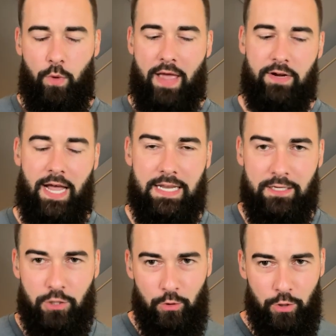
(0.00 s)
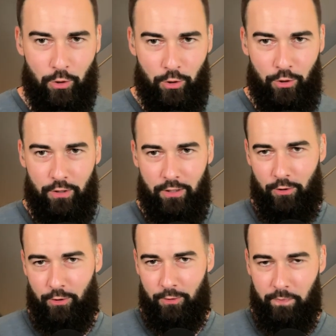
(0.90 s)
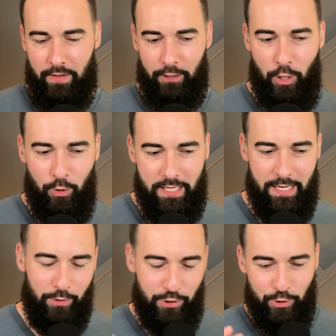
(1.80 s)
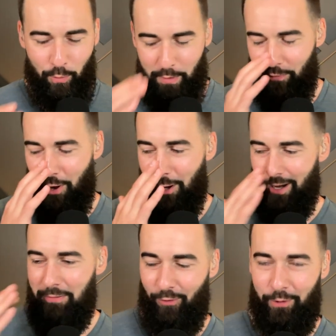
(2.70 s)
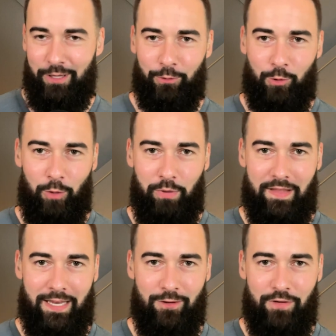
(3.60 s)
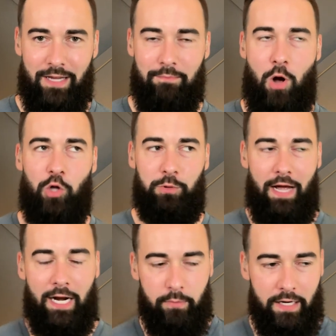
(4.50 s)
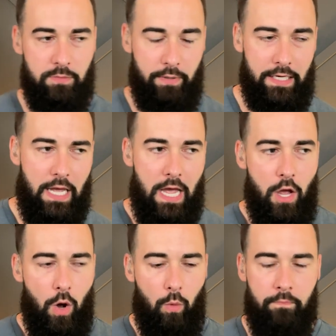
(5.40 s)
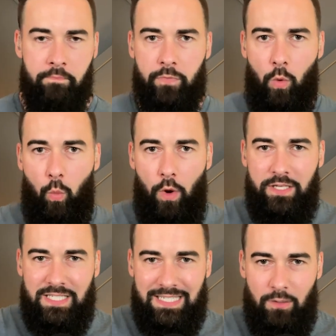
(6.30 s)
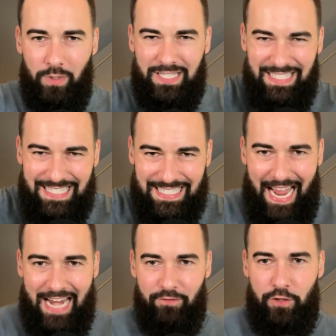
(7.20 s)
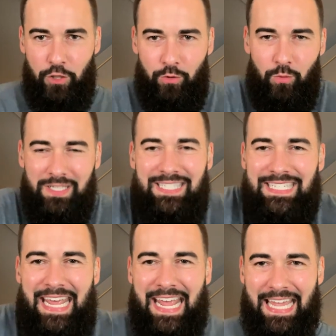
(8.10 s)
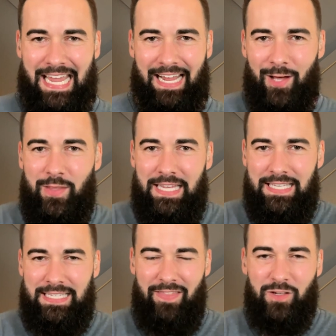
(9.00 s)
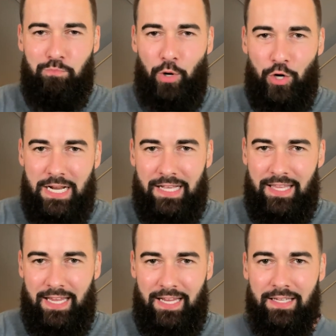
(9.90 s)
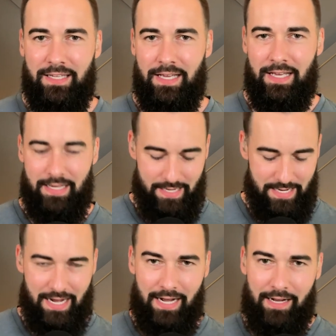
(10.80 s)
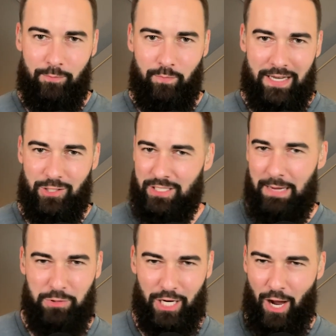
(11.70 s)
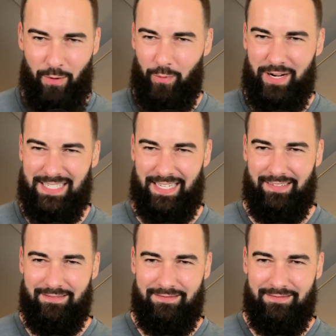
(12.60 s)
we haven't gotten into your your low key, which you told me before before we hit the record button that you've done multiple Ironmans, but what's what's inside of you? What's ticking on the inside? This burning thing um, that just keeps you going. What is it?